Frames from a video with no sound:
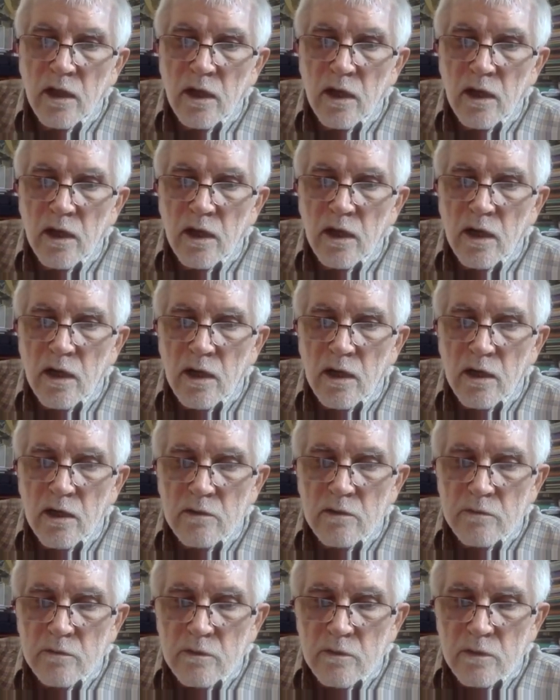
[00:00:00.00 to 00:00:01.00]

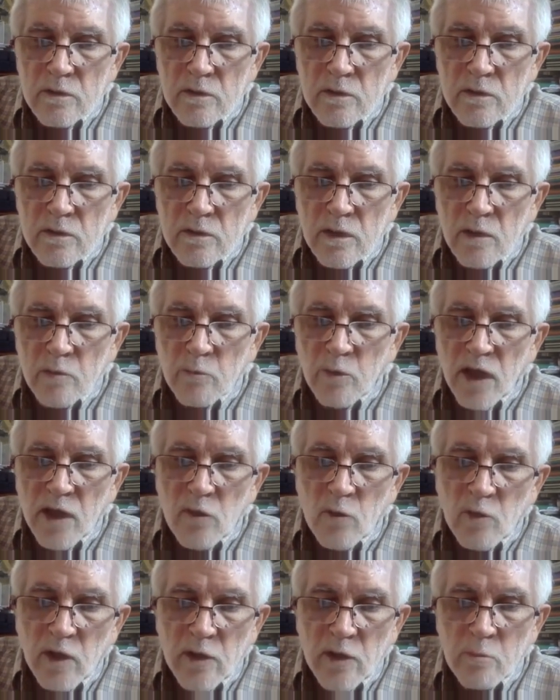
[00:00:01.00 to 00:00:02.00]
and by
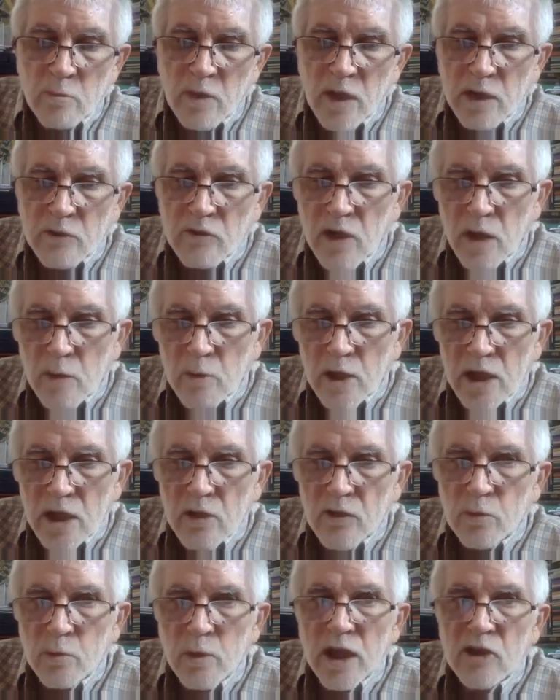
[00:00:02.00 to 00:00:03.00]
the way, the pandemic
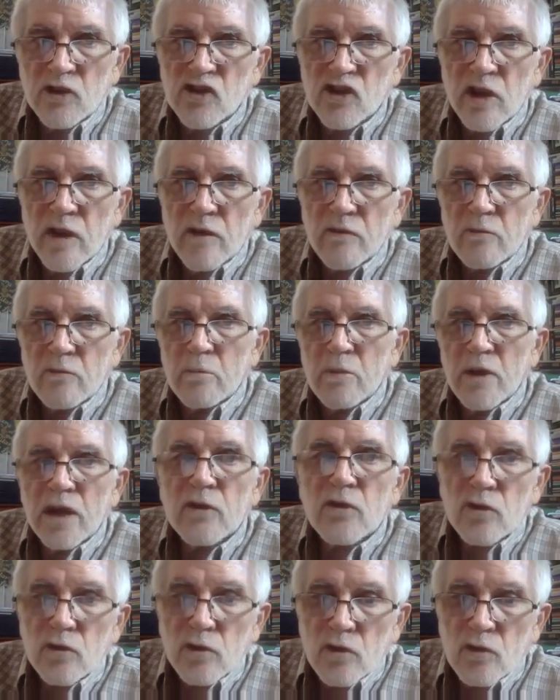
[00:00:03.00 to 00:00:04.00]
has made Jeff
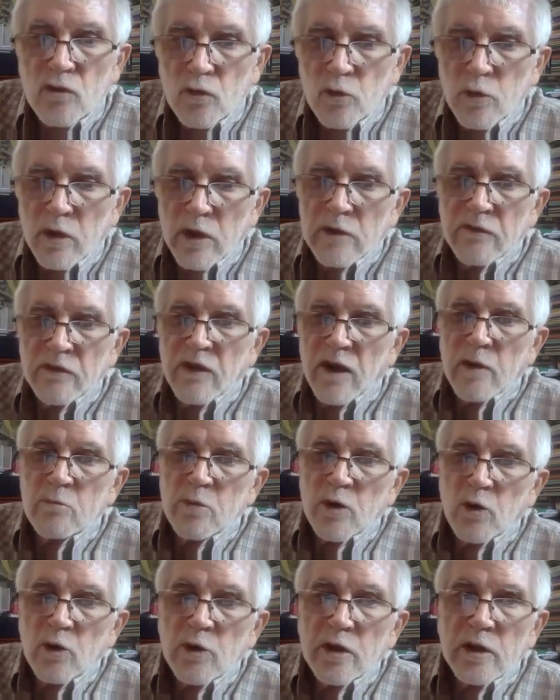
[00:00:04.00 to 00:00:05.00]
Bezos $25
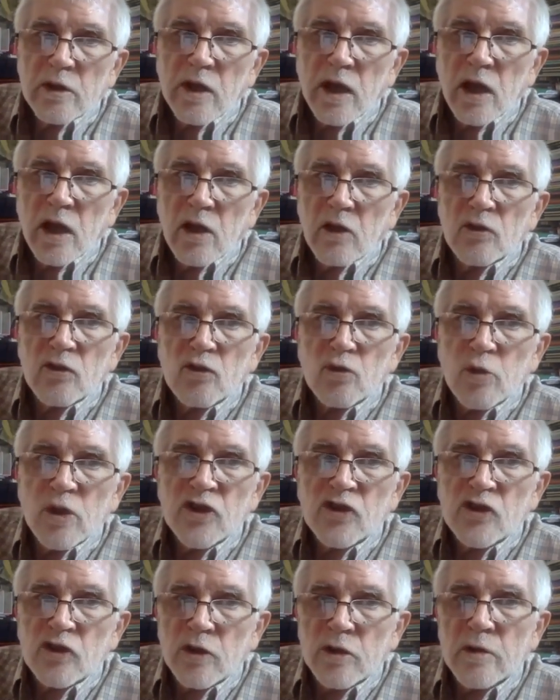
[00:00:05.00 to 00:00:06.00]
billion
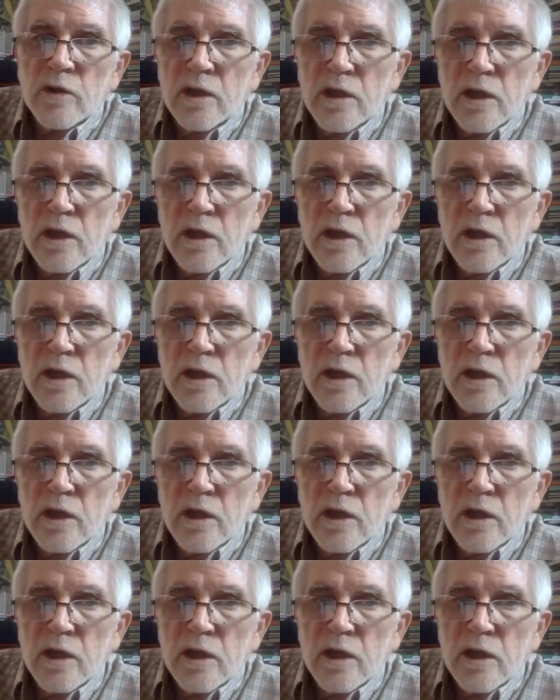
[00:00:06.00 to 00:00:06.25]
richer